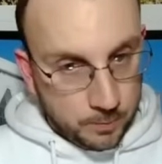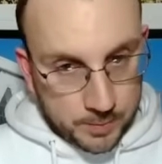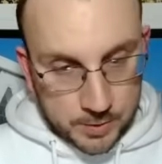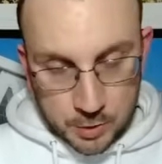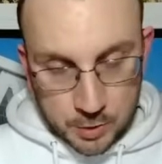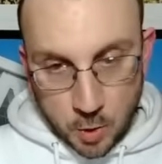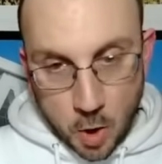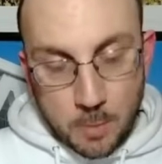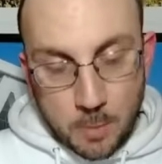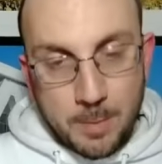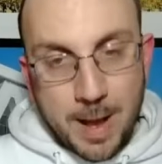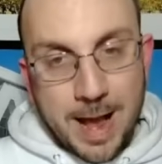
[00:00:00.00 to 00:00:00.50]

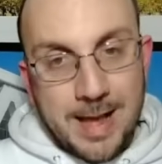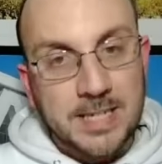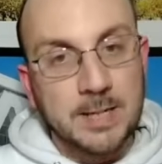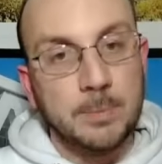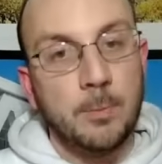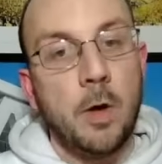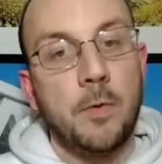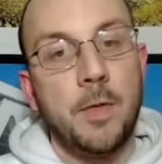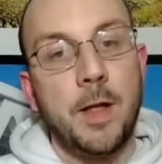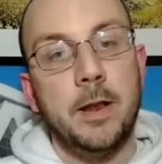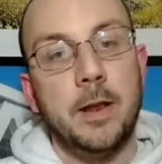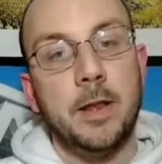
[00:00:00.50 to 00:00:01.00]
strong
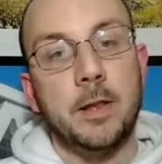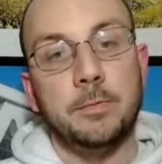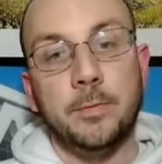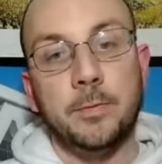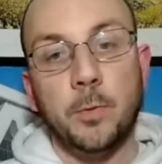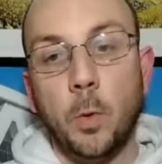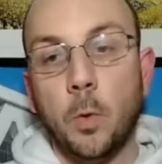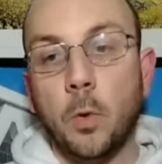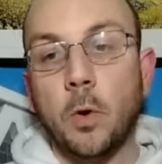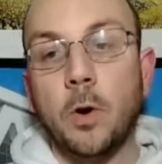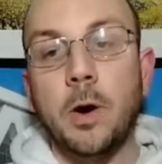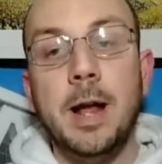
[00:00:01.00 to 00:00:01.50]
basketball man on the
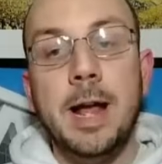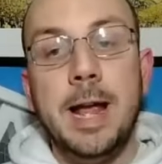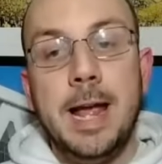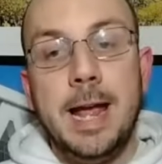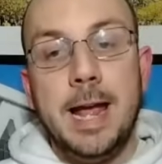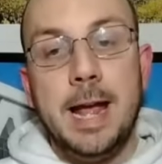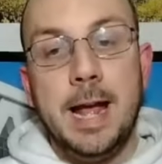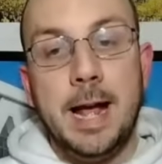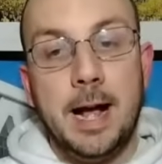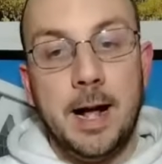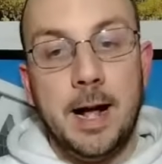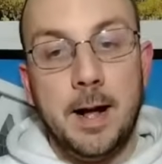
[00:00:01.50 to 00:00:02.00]
floor.
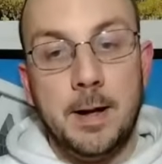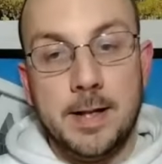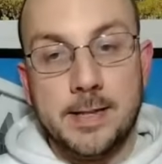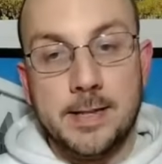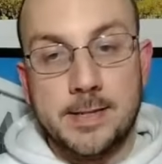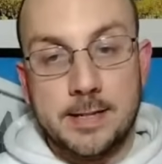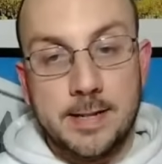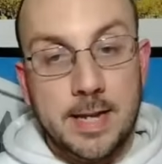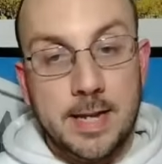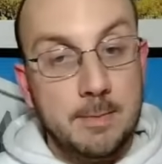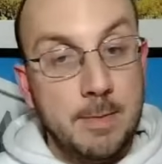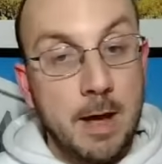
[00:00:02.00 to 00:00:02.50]

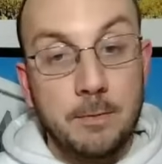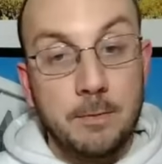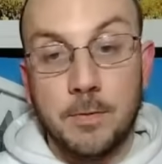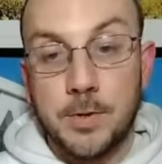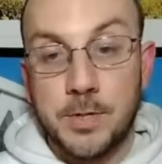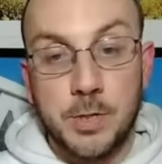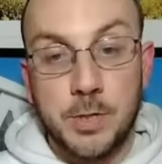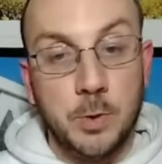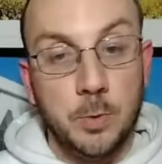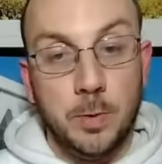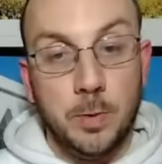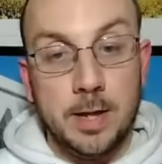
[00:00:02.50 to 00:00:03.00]
It's a team
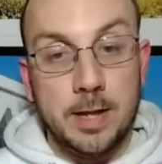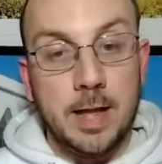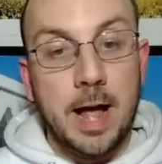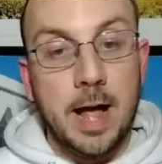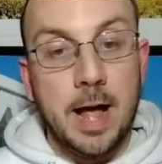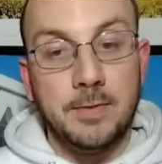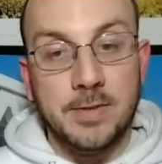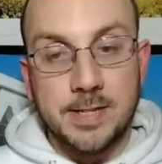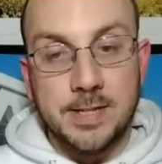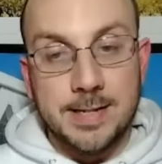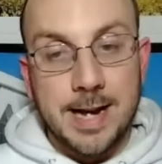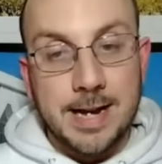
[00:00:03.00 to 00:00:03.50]
effort too. Like
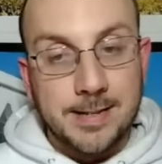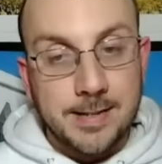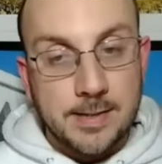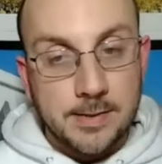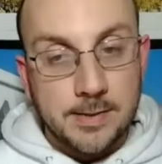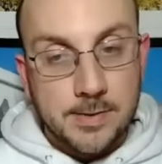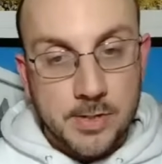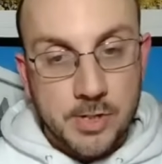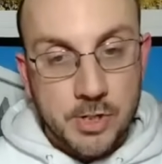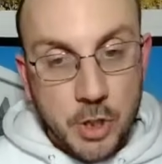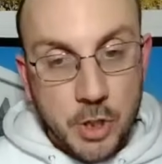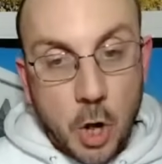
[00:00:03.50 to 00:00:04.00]
obviously
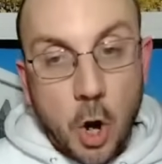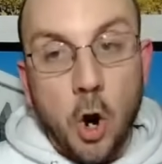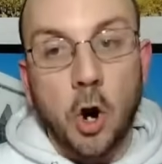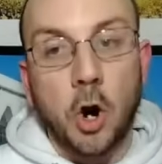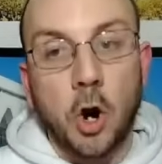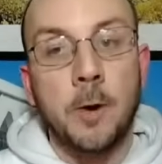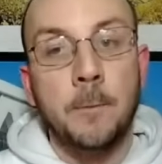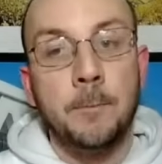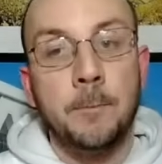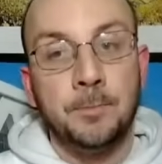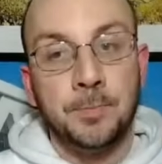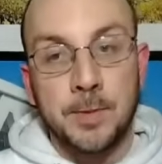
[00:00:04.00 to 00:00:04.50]
Dyson's a
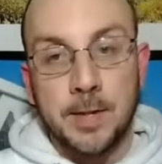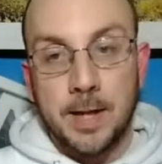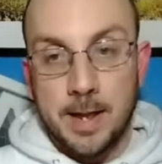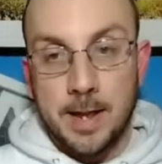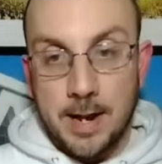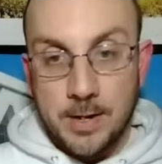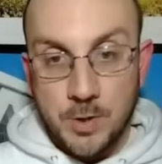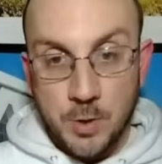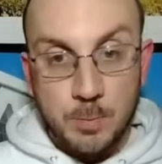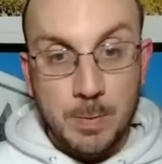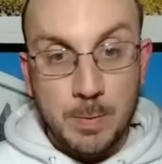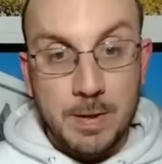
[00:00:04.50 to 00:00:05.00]
star,
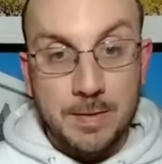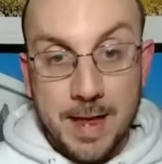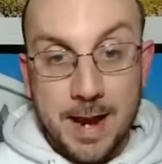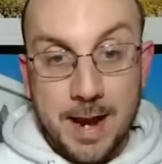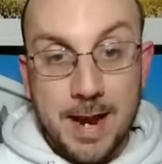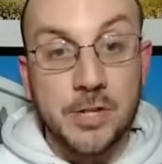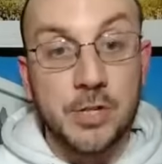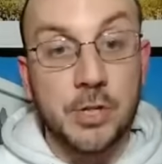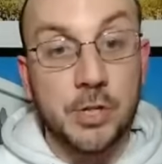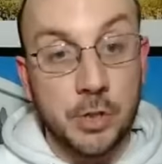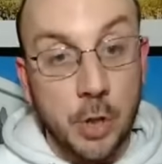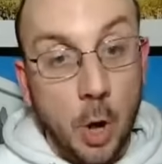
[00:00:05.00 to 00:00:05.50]
and I do mean that
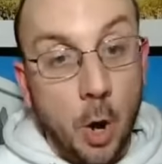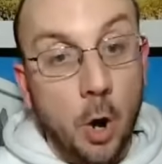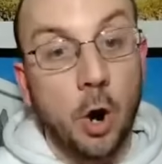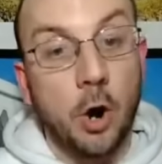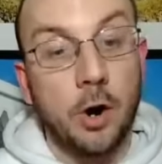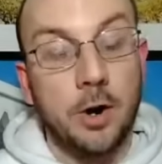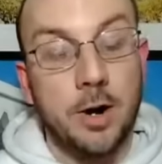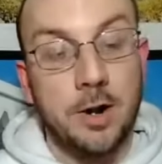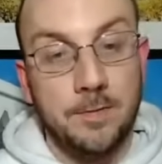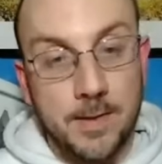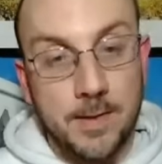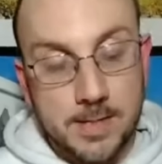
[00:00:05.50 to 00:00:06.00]
a
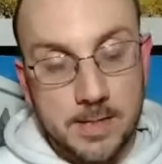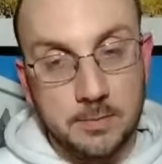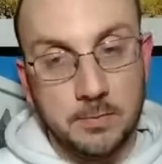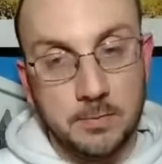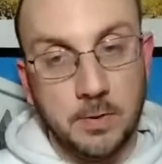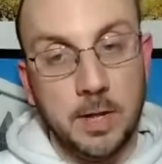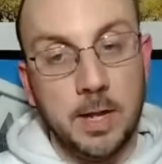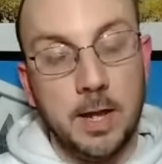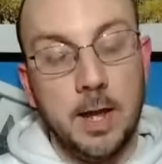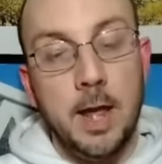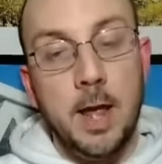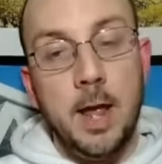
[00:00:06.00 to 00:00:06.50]
star
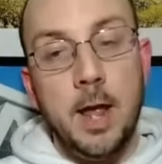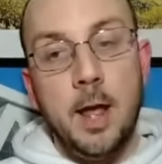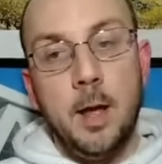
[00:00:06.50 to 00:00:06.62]
defensively.